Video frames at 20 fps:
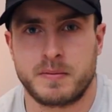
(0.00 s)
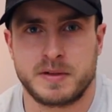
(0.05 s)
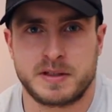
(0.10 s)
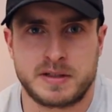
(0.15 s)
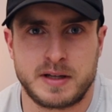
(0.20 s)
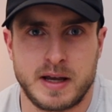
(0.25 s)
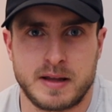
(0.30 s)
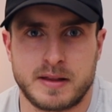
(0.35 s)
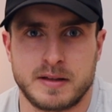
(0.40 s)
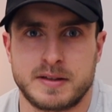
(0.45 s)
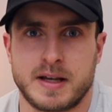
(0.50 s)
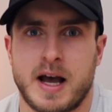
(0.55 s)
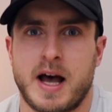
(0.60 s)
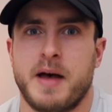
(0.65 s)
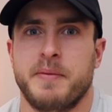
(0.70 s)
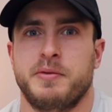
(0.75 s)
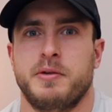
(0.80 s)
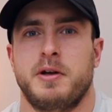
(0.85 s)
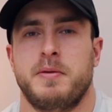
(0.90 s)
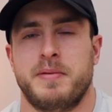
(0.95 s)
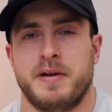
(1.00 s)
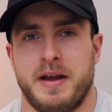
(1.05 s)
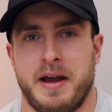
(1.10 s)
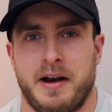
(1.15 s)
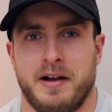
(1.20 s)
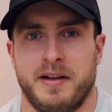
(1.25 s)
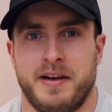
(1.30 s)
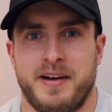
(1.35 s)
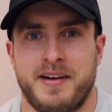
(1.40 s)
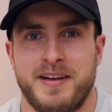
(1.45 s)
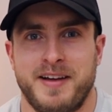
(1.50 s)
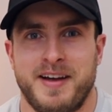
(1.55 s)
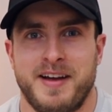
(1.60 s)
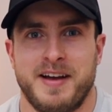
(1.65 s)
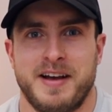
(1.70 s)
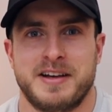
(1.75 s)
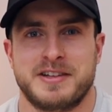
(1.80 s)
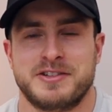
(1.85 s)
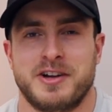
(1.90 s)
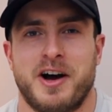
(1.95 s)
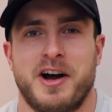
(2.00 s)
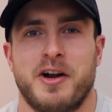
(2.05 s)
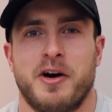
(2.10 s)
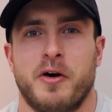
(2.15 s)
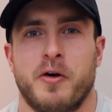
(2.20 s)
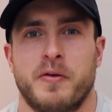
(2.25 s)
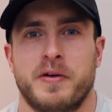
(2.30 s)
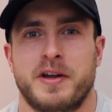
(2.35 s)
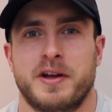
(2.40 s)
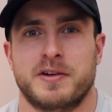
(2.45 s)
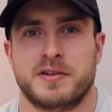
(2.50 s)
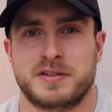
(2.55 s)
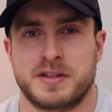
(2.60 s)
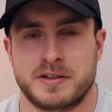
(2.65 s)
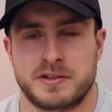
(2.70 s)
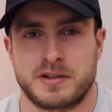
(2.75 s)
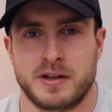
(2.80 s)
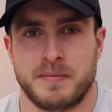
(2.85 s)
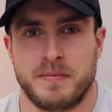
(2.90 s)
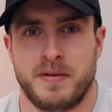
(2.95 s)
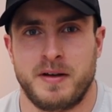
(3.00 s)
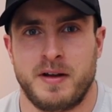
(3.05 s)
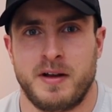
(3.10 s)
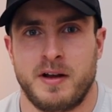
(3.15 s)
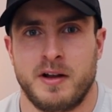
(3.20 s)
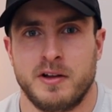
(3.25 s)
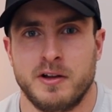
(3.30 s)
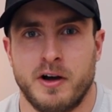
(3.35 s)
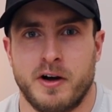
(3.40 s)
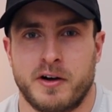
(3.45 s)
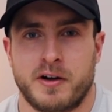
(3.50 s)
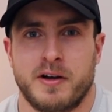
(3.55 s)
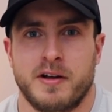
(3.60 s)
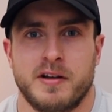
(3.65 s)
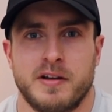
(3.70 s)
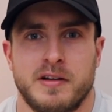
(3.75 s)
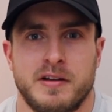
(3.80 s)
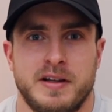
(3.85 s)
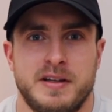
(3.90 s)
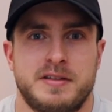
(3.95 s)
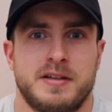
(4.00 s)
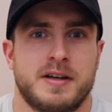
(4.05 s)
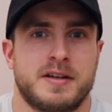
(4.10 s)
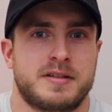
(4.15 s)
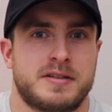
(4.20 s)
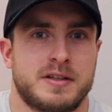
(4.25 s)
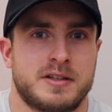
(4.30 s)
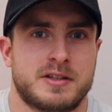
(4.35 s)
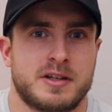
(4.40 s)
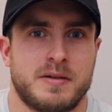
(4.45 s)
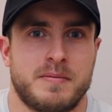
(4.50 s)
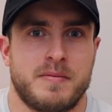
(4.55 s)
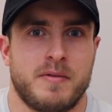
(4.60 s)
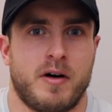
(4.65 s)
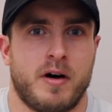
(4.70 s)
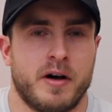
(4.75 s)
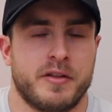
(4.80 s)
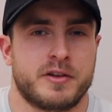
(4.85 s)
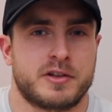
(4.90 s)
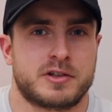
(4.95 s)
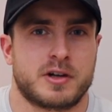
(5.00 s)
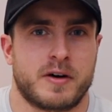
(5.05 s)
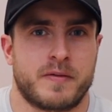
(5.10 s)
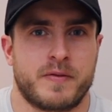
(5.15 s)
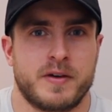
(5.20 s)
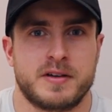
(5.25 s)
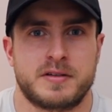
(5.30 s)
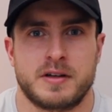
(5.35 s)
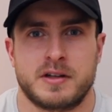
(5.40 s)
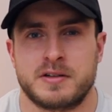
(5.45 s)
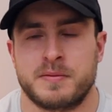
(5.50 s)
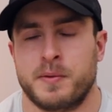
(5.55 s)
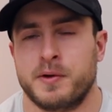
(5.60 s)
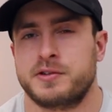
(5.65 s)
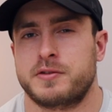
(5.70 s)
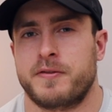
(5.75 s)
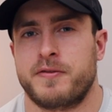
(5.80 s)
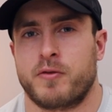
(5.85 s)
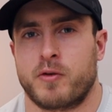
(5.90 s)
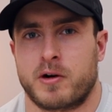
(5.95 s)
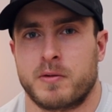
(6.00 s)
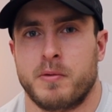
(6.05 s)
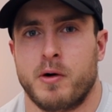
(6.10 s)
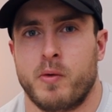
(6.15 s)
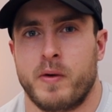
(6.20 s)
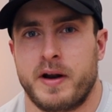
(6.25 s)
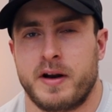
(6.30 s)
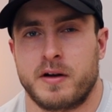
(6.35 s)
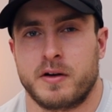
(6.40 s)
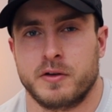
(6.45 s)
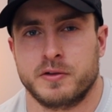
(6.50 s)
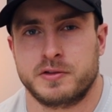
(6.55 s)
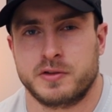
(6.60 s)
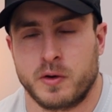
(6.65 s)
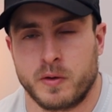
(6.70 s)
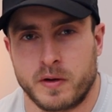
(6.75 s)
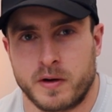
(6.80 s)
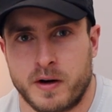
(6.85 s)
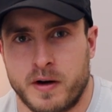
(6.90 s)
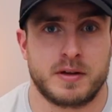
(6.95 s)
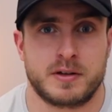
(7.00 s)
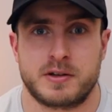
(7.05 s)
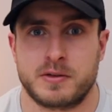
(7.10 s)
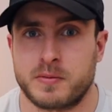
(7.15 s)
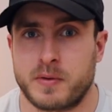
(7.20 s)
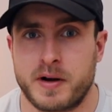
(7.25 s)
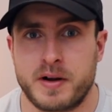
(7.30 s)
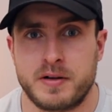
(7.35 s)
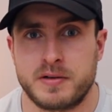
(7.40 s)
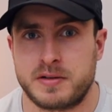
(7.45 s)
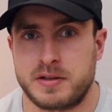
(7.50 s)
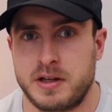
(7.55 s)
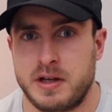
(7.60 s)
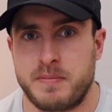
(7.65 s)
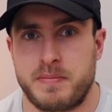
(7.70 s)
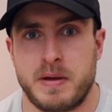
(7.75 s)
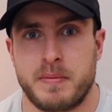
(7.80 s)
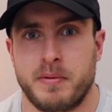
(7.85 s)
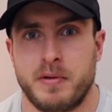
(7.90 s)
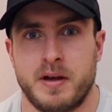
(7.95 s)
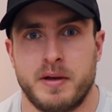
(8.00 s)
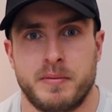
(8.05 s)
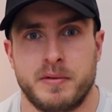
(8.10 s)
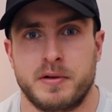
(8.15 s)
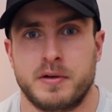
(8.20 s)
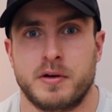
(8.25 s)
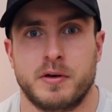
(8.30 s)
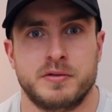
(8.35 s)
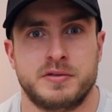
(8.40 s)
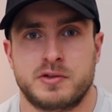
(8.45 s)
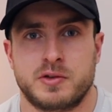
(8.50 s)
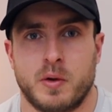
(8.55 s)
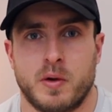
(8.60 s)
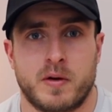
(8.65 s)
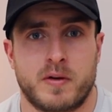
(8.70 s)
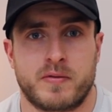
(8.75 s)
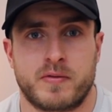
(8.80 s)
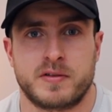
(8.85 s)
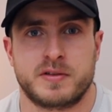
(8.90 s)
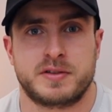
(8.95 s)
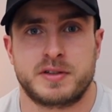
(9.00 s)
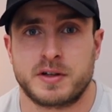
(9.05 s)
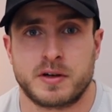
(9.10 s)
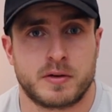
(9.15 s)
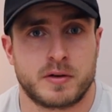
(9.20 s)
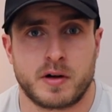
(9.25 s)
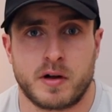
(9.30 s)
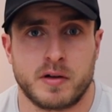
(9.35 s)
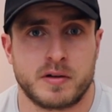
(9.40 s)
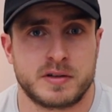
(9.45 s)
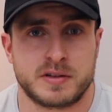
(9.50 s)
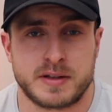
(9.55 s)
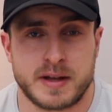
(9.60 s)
mistake that's absolutely banana land is not owning your system. Look, leasing a system on the surface is the most affordable way to go solar. This is why you see people able to go solar for zero dollars